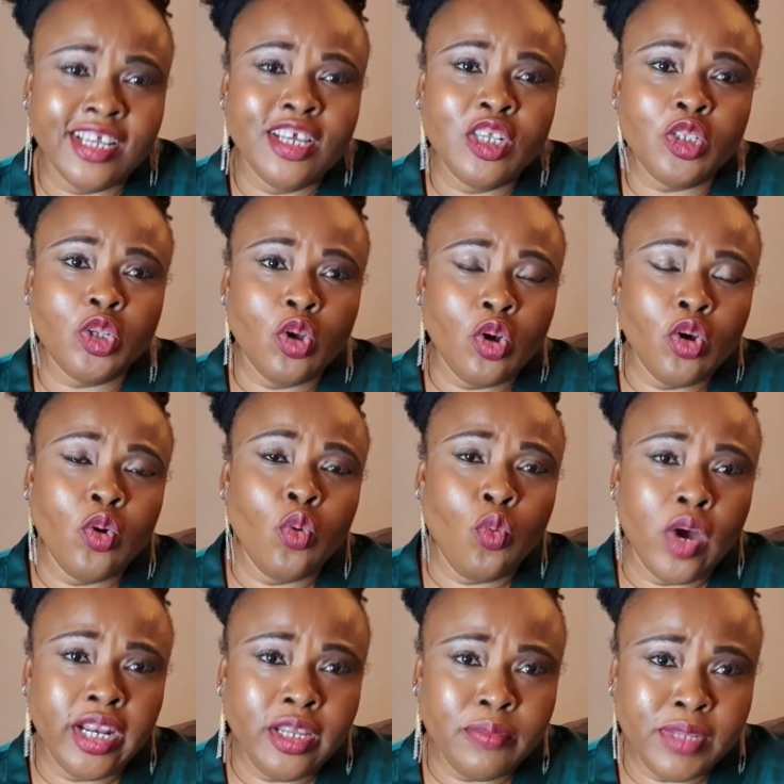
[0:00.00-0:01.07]
So
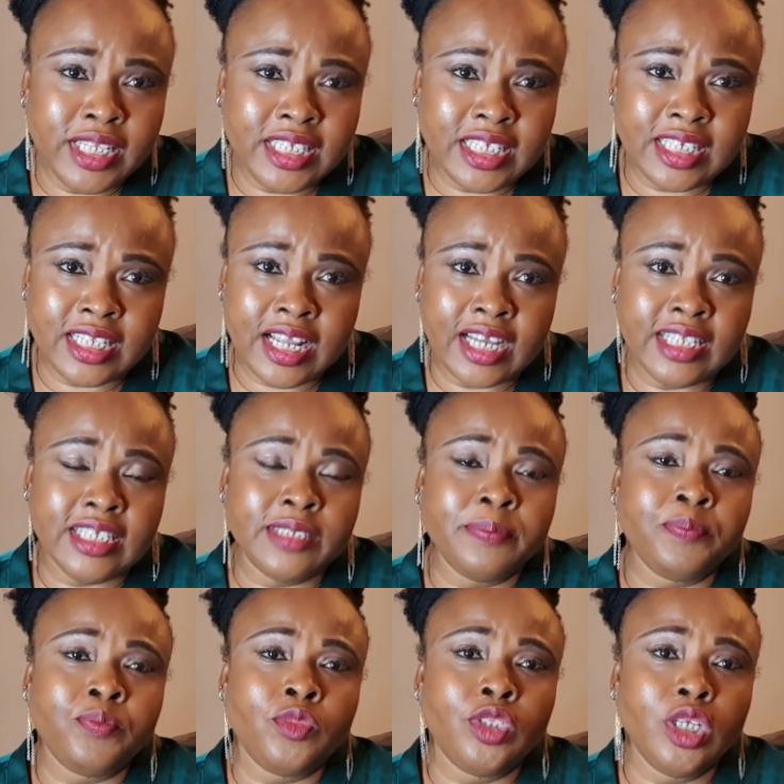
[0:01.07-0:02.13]
what it means is that
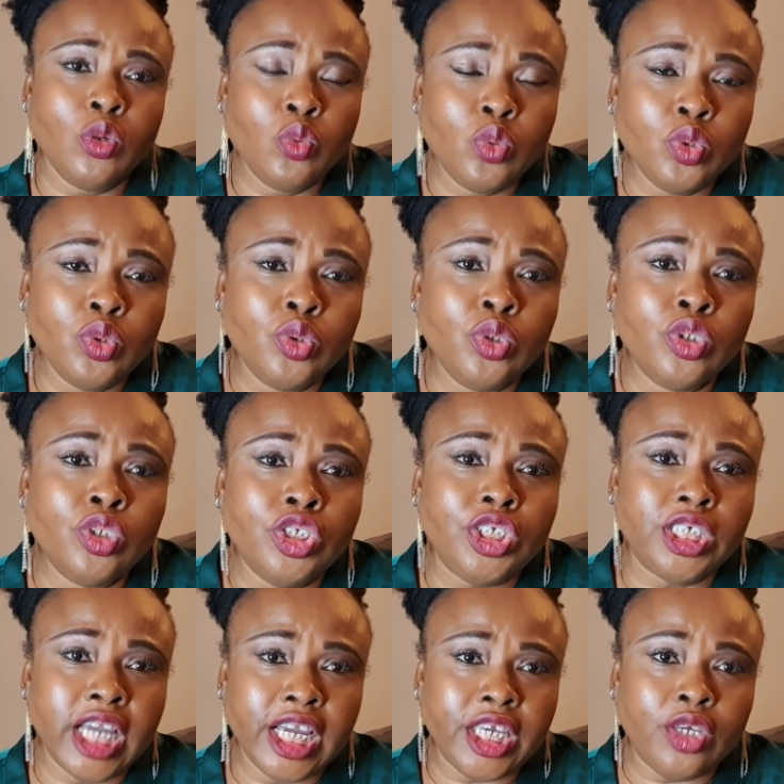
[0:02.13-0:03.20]
they will
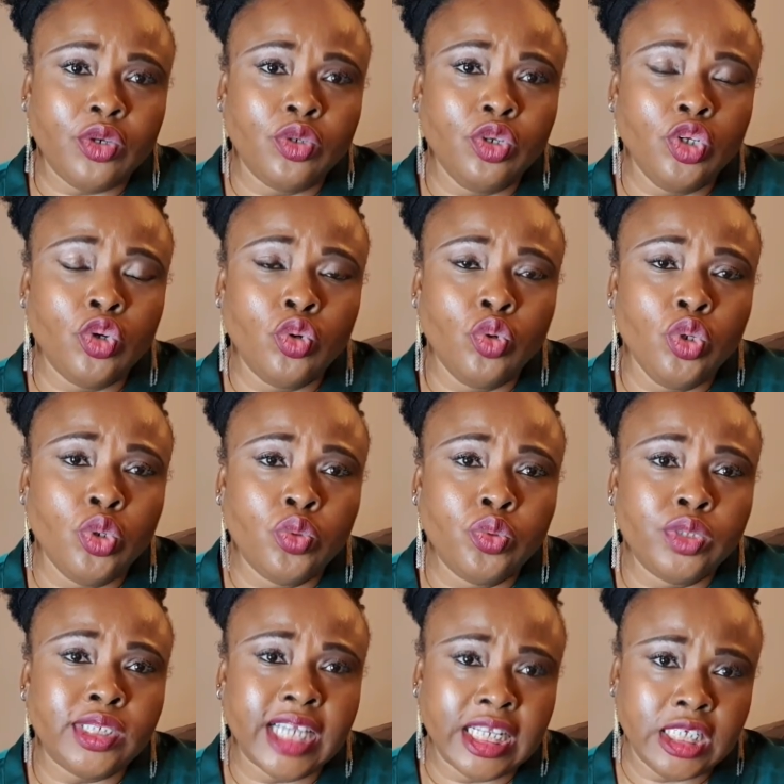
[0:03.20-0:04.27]
check you will
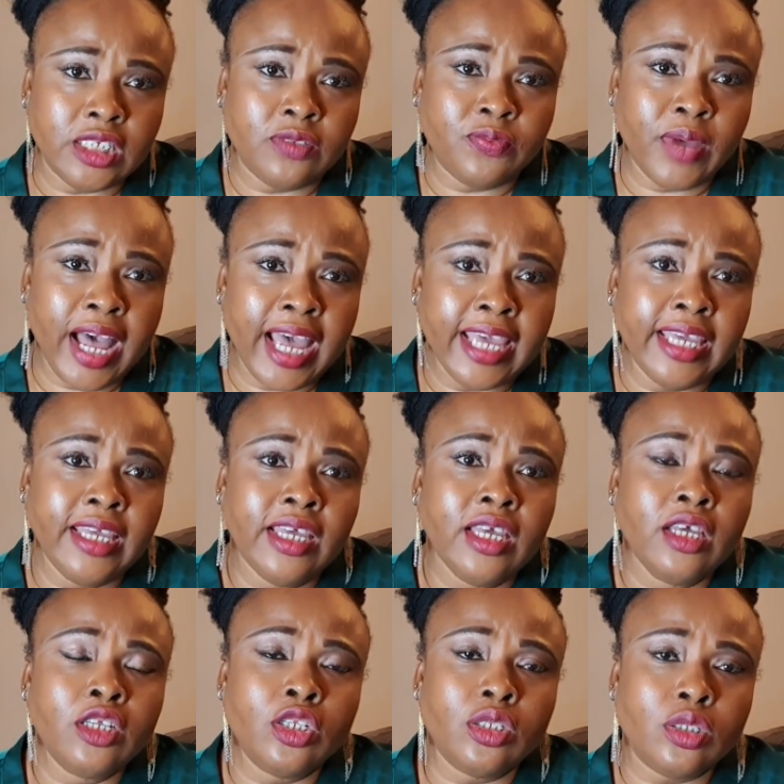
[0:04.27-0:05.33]
satisfy,
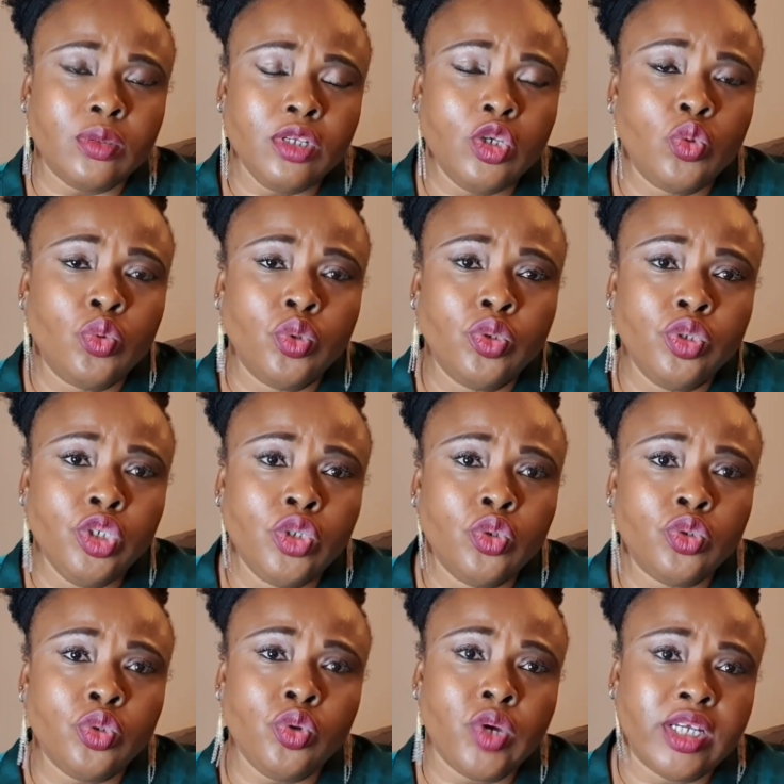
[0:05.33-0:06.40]

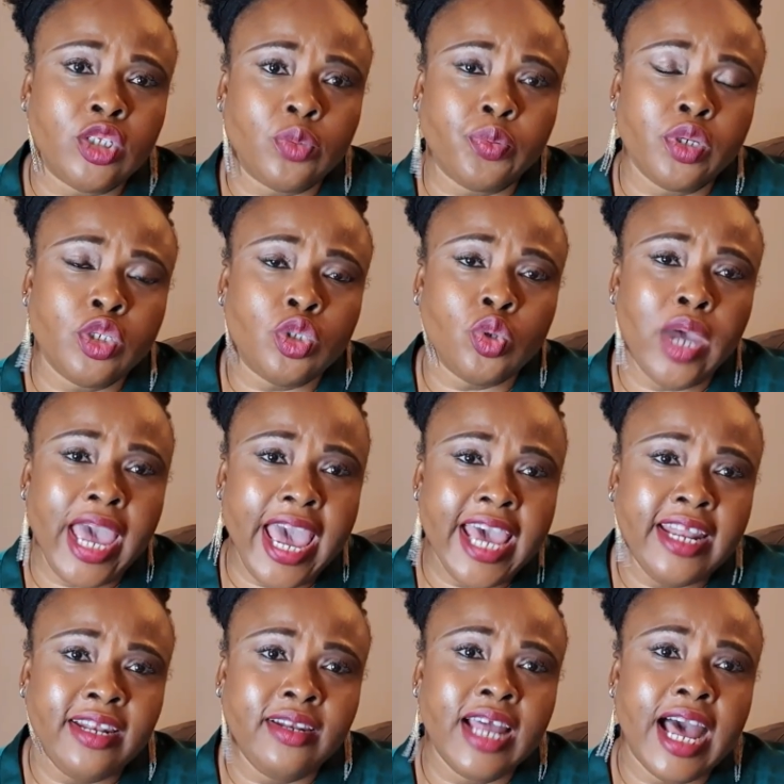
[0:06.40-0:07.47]
you are supposed to
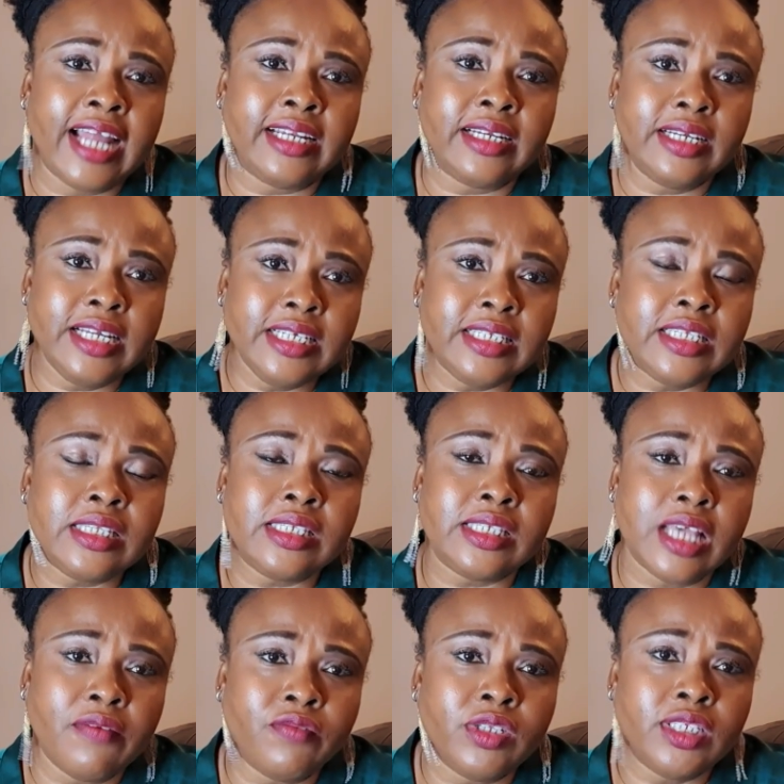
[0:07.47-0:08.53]
earn at least
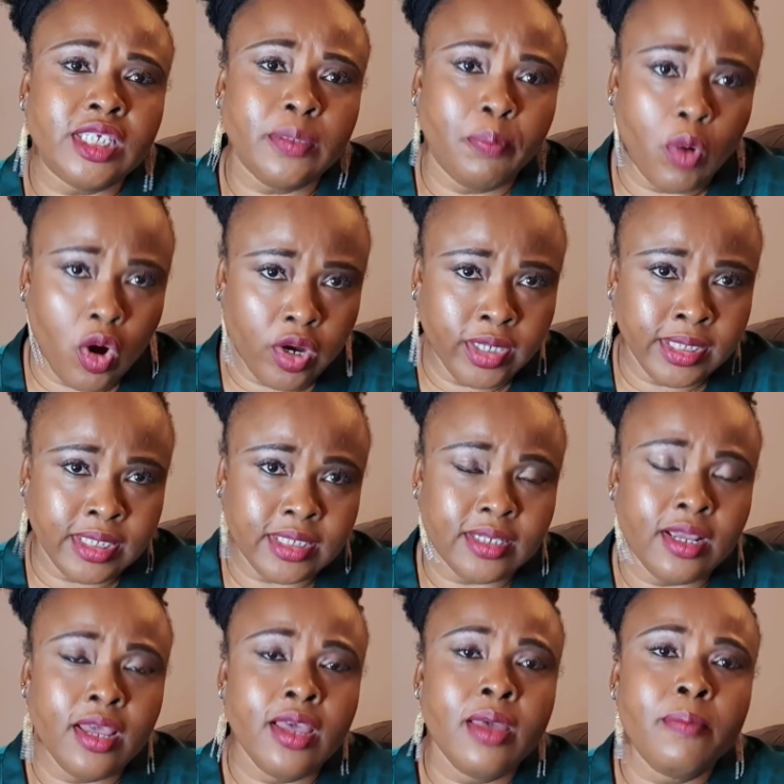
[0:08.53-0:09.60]
70 points
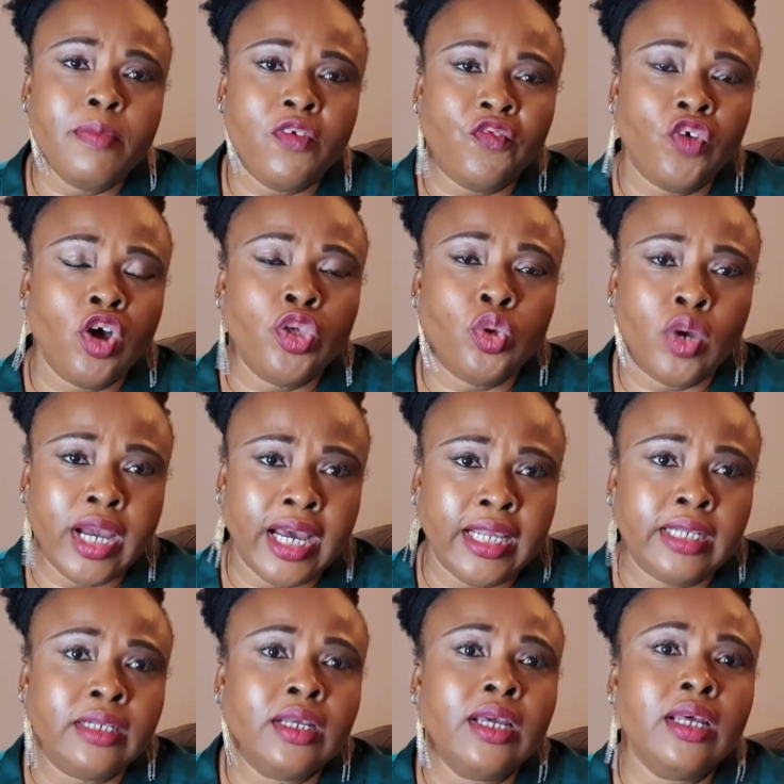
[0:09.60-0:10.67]
before you
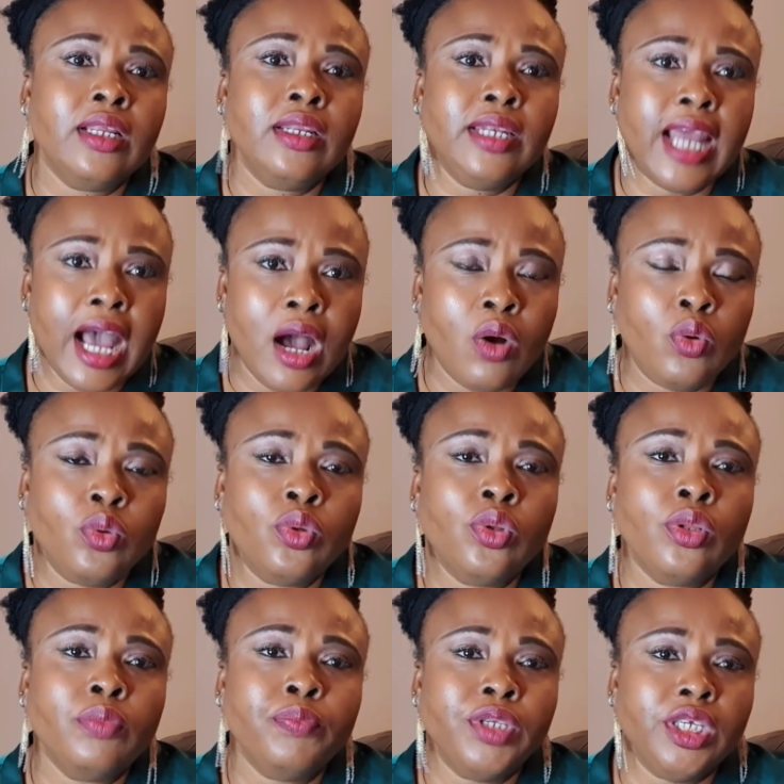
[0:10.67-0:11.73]
can now
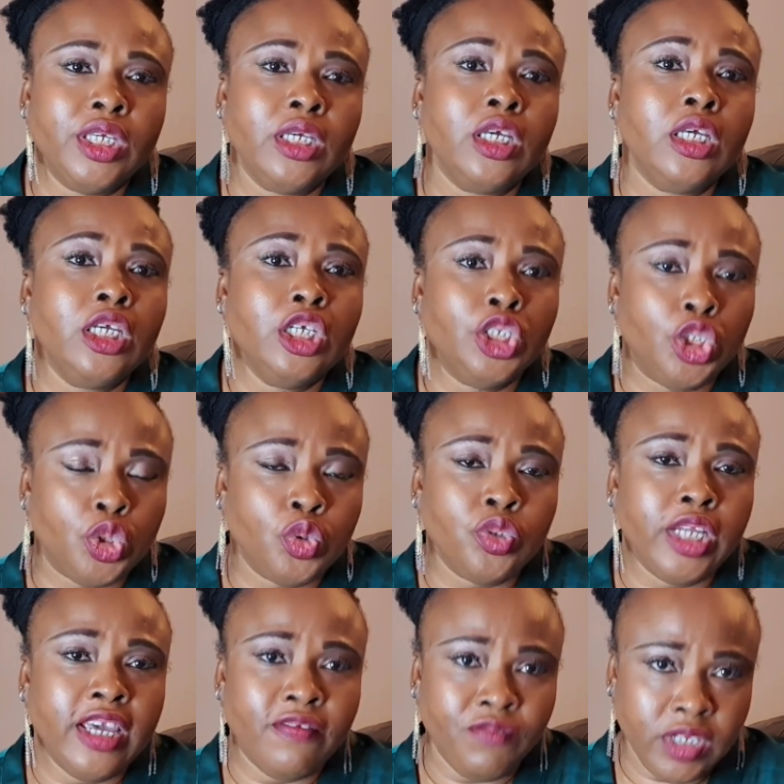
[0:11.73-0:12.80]
be
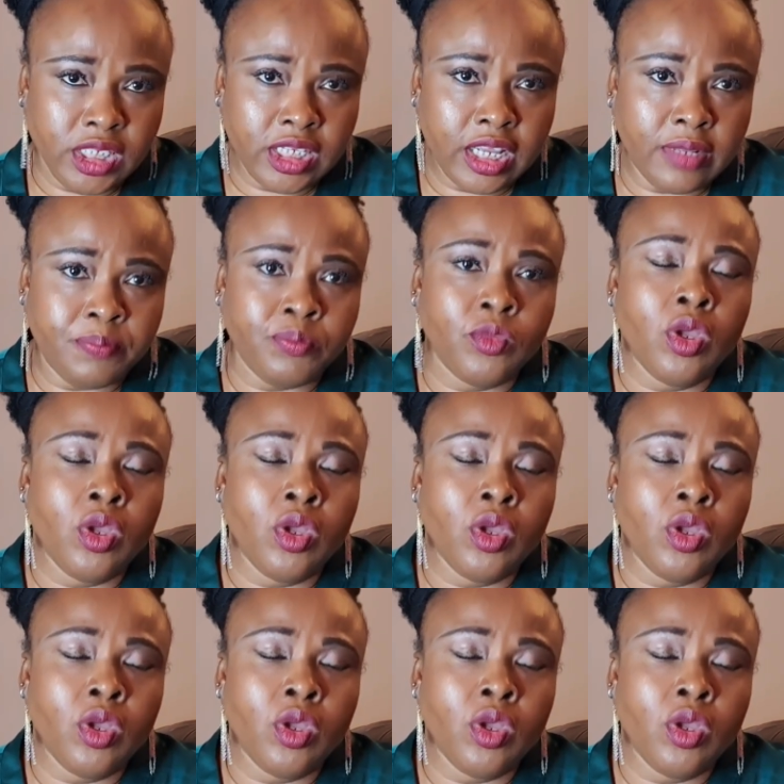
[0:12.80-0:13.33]
issued a visa.